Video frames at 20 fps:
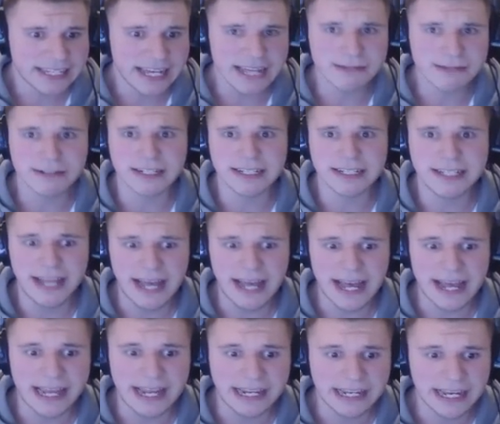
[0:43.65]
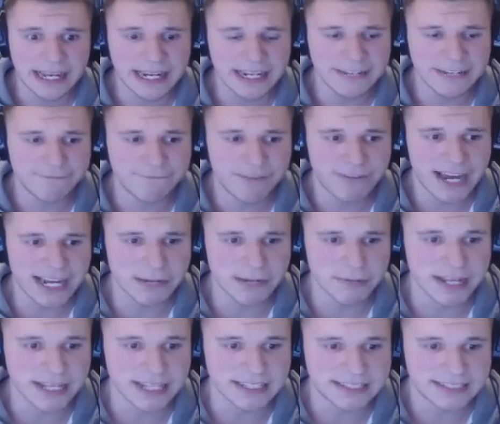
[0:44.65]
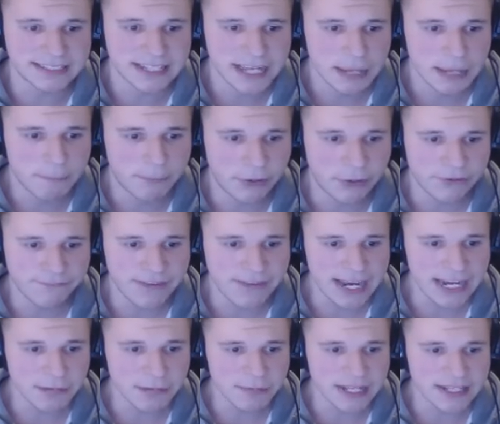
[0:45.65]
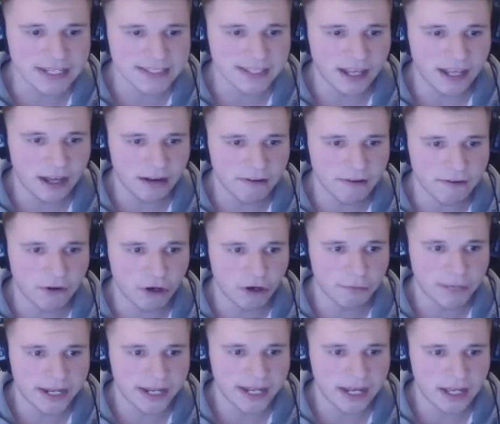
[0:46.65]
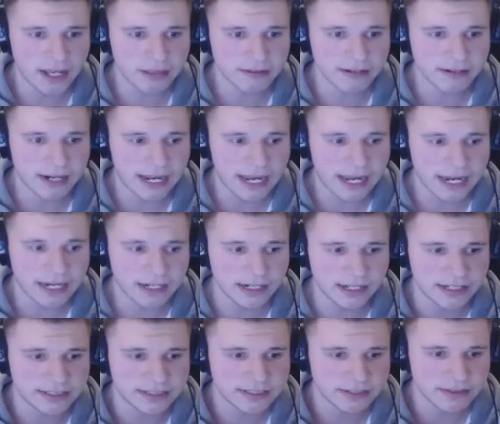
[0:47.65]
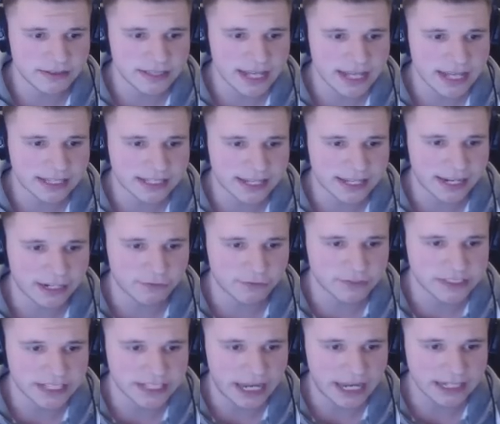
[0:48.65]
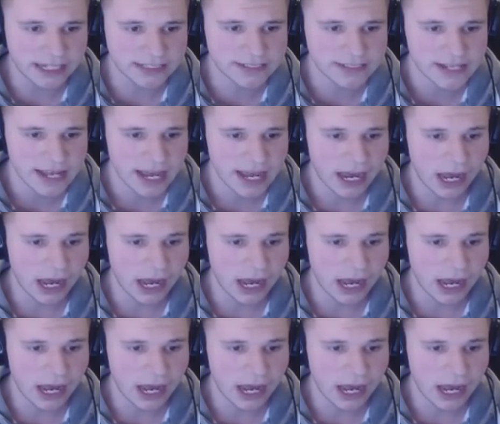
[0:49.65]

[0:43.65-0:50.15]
I'm gonna die! I need vitamins! But vitamins are on my other island, so that kind of sucks.